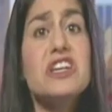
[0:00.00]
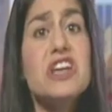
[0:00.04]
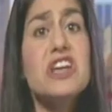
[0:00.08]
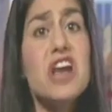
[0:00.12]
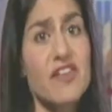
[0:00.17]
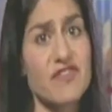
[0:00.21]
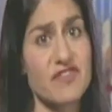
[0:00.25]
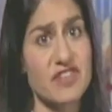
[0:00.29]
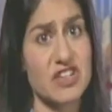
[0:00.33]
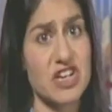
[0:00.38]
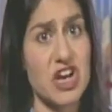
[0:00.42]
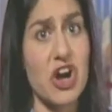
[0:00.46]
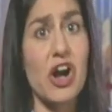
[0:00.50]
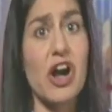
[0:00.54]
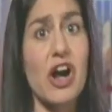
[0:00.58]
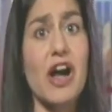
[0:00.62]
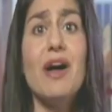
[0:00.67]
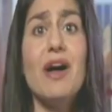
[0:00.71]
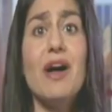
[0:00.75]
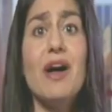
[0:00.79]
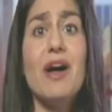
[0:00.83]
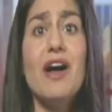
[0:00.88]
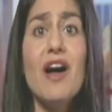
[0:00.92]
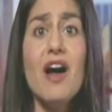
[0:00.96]
enough
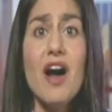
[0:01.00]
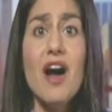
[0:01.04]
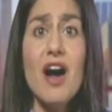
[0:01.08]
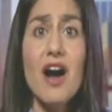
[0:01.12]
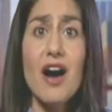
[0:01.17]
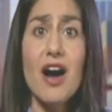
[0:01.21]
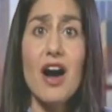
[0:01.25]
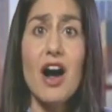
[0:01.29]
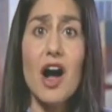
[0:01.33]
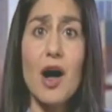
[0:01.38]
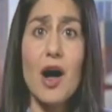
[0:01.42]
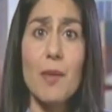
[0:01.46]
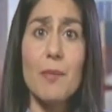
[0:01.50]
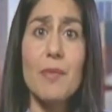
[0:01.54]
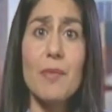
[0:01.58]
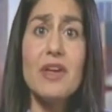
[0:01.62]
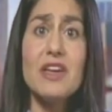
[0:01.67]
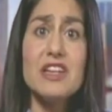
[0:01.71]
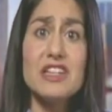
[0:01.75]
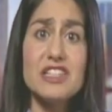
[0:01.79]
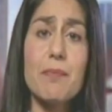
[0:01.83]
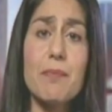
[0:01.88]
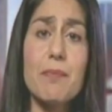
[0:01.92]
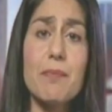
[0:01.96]
time
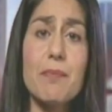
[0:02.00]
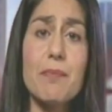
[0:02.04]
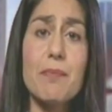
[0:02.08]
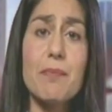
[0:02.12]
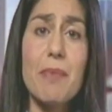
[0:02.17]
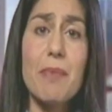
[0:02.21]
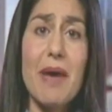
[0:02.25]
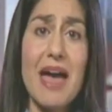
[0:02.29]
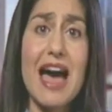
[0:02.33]
to